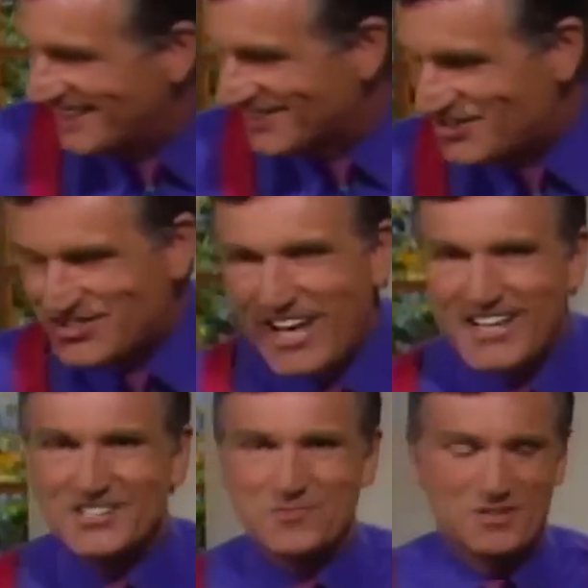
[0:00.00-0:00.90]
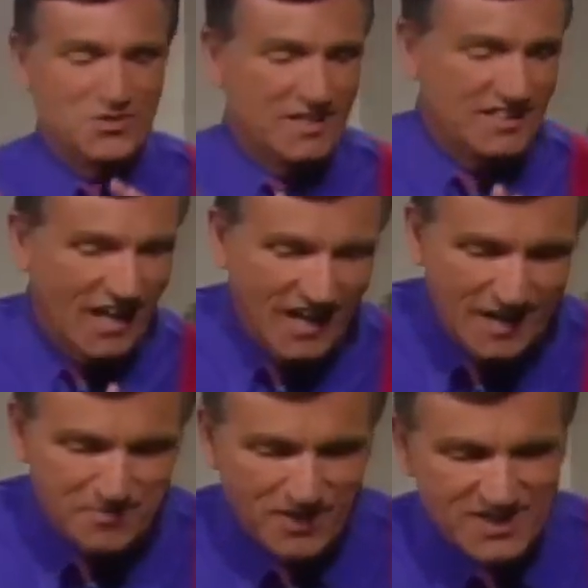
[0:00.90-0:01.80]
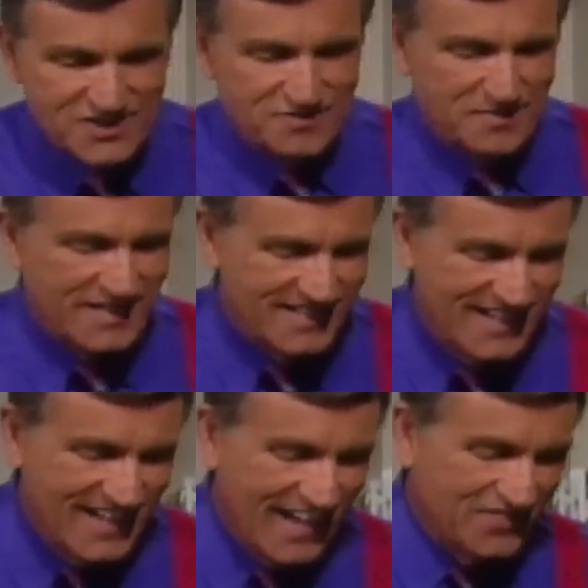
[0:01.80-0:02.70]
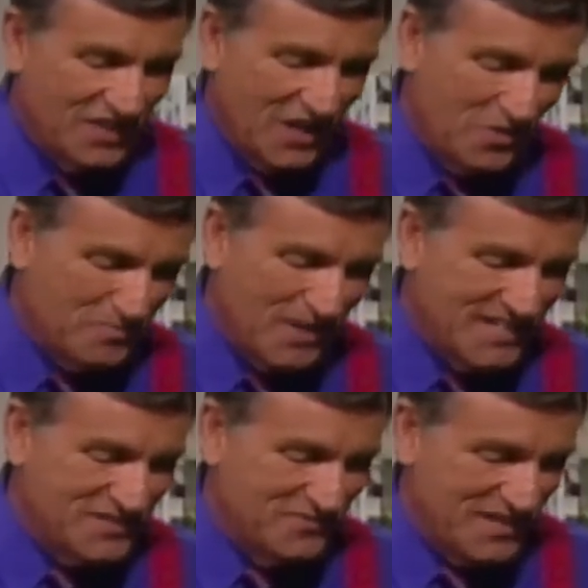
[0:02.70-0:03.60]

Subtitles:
the exchange between the high price of meat and the lower price of